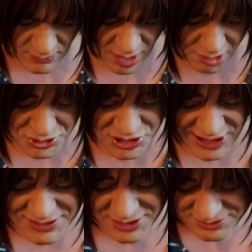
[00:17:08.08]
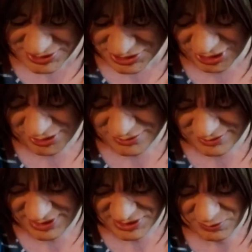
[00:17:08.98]
I was chatting to John
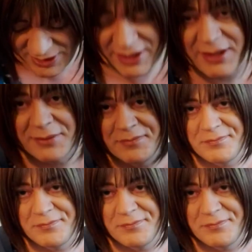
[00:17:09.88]
this week,